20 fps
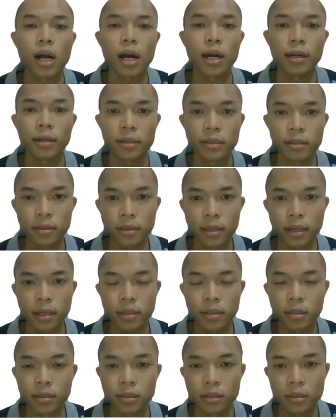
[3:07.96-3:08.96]

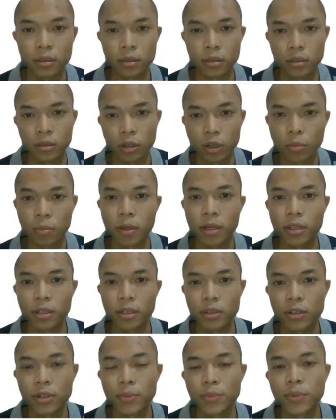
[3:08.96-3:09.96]
understand normal
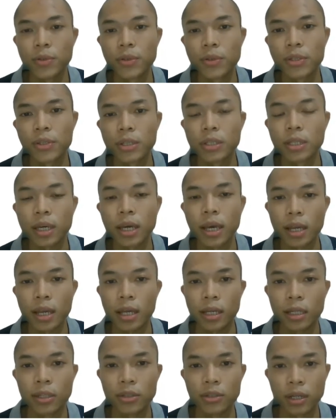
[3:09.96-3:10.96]
distribution
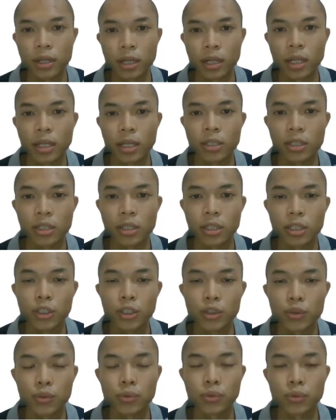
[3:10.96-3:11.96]
and its relation
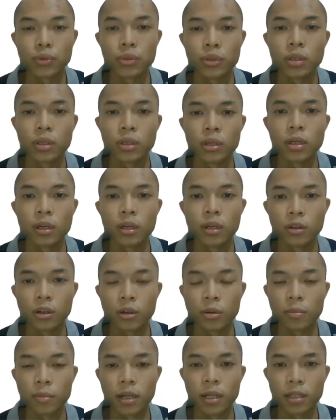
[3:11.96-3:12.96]
to
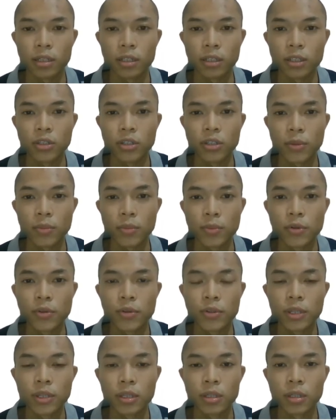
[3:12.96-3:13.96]
normal
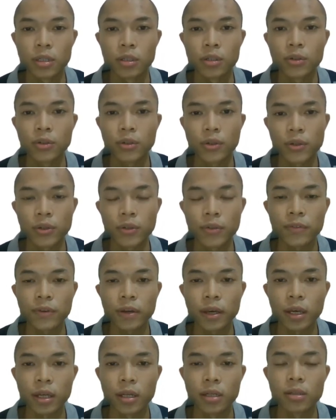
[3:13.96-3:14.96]
distribution curve
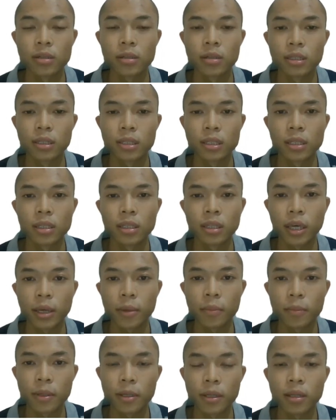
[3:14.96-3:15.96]
and
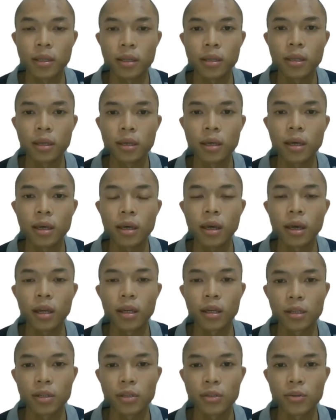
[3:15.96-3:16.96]
z-table,
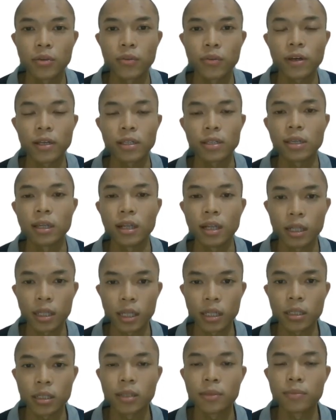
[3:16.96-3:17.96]
and also
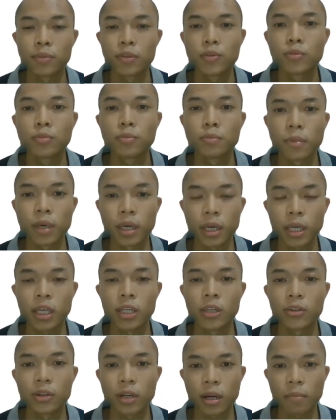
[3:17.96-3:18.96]
facilitate them to make
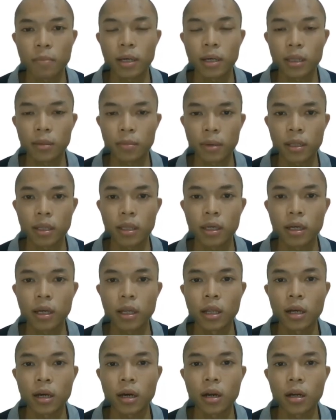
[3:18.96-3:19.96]

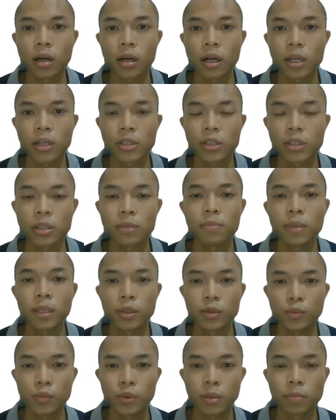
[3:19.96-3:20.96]
intra-mathematical connection
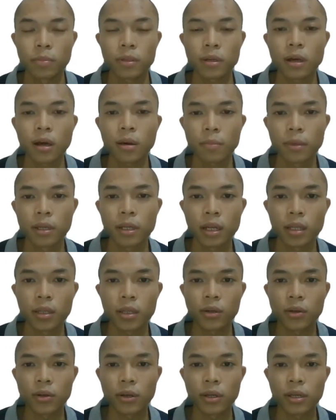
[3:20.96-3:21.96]
between
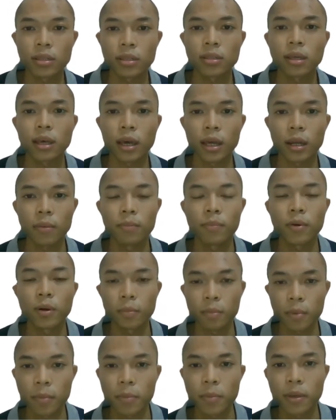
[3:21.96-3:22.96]
combinatorics and
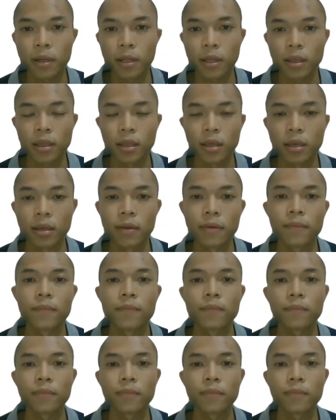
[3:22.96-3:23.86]
probability.